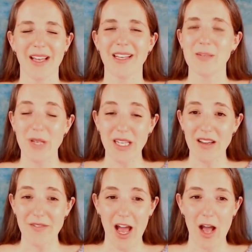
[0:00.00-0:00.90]
Speaking
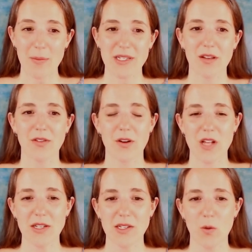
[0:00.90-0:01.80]
of apps, there's
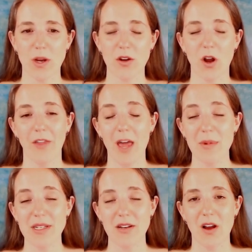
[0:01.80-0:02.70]
also one called
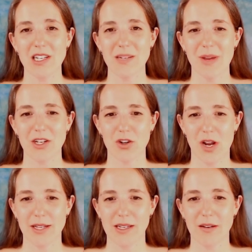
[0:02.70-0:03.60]
Edmonton On Demand
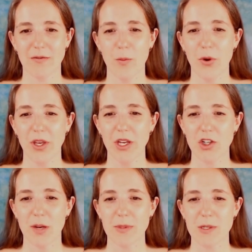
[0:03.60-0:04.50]
Transit for booking
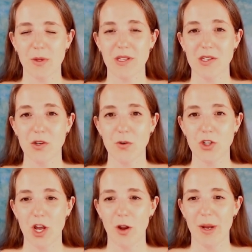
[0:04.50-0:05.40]
trips with this new
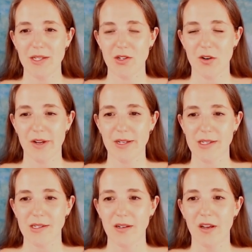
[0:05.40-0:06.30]
shuttle bus
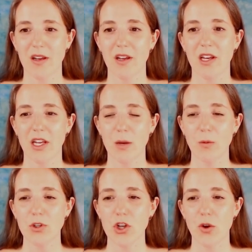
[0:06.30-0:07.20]
service. It
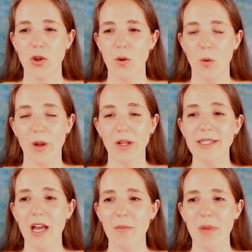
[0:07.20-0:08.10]
will show you a
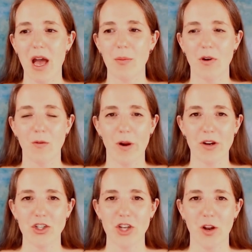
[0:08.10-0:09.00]
real-time map of where your
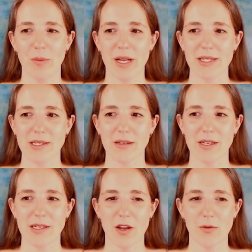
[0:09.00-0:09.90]
shuttle bus
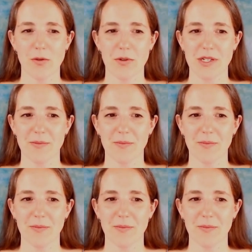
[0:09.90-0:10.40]
is en route.